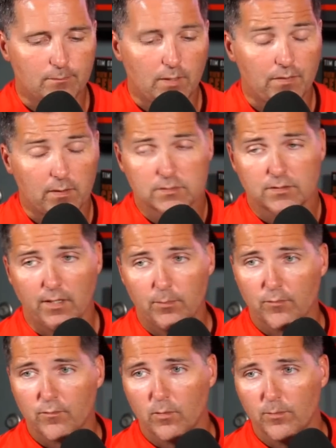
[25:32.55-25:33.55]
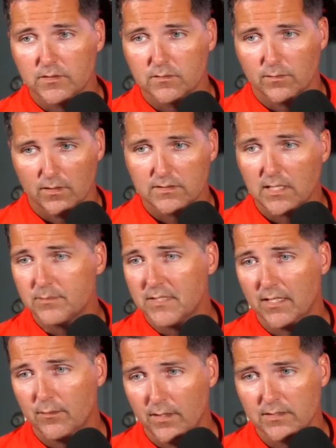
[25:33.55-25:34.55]
I thought it was a great performance and one of the top
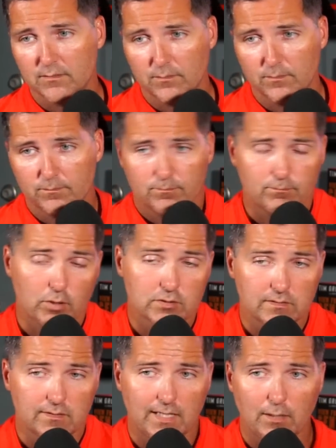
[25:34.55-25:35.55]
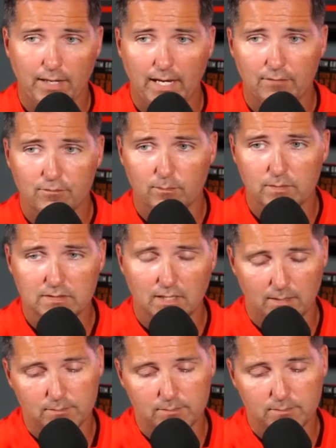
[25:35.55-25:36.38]
takeaways personally that I would have from this game.